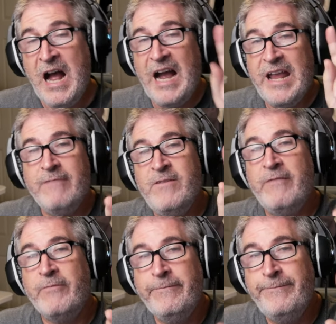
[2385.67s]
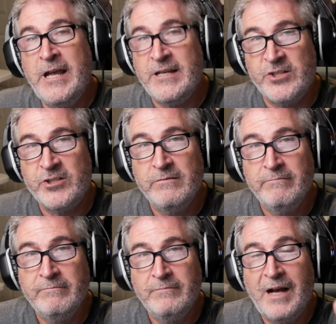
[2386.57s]
have never fished.
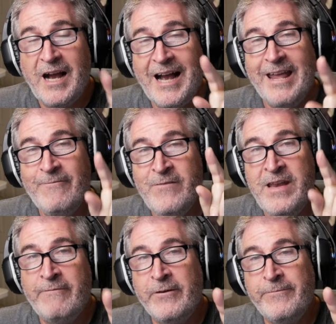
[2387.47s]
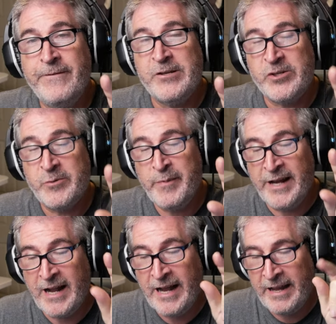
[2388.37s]
I have never fished, but
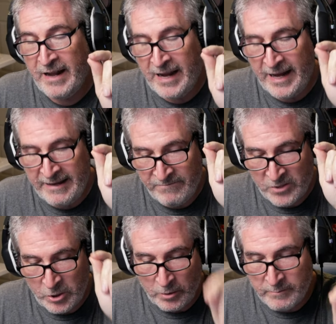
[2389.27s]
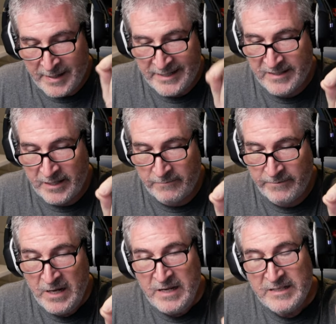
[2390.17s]
I told
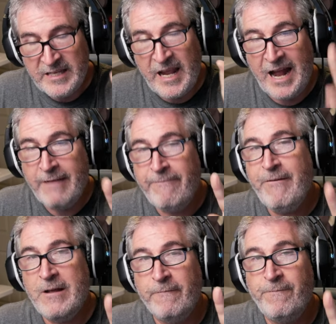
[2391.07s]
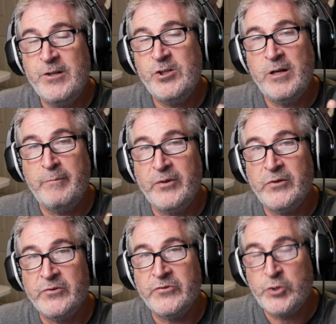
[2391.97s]
myself. See, I found fishing
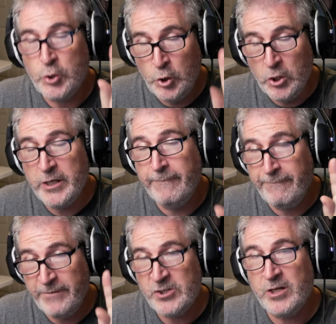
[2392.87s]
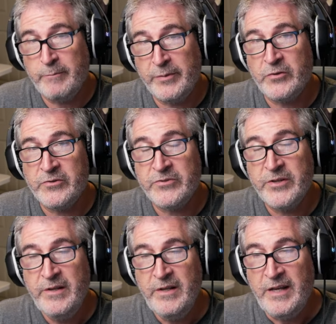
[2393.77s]
poles, good fishing poles,
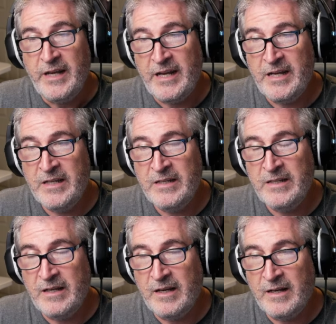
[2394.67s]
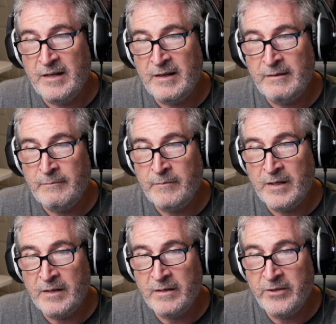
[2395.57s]
in
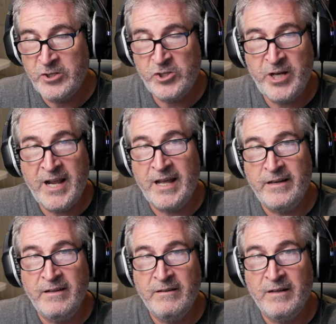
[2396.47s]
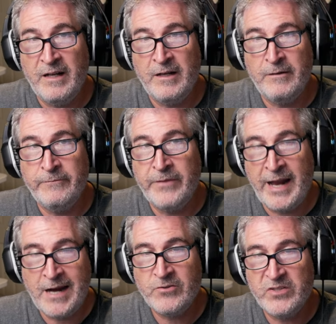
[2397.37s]
the shed of the
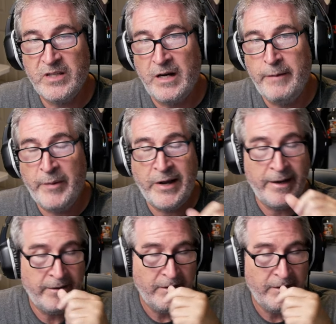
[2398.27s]
house that I bought.